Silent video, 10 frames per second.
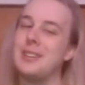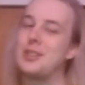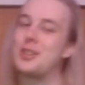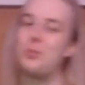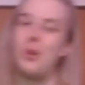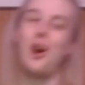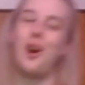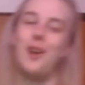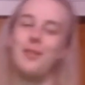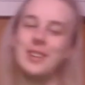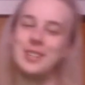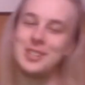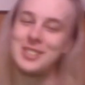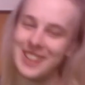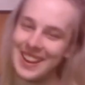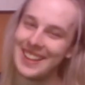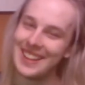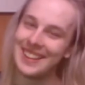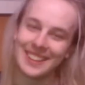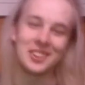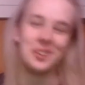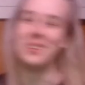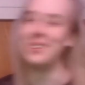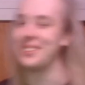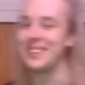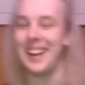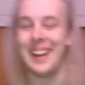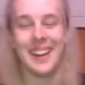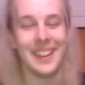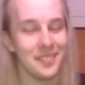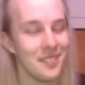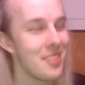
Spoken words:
suave as shit, like, the whole time.